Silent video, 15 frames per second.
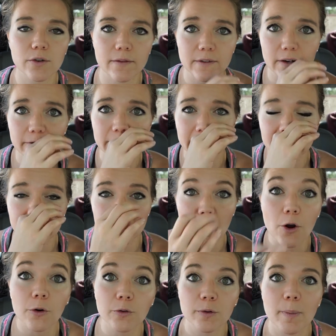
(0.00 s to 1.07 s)
So I've definitely
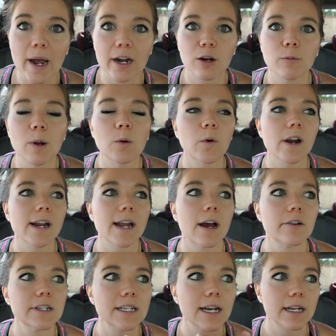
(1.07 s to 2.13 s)
toned back on my
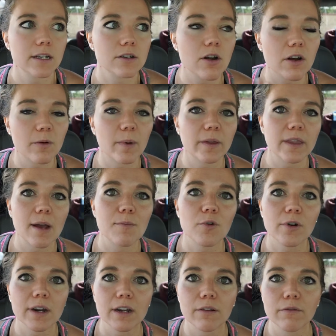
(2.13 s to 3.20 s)
workouts, and I can talk about that
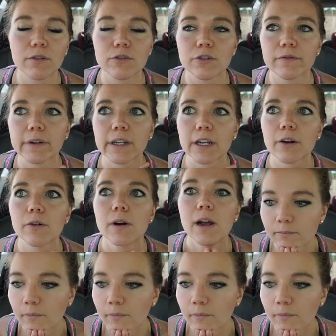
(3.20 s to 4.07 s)
more in a future video.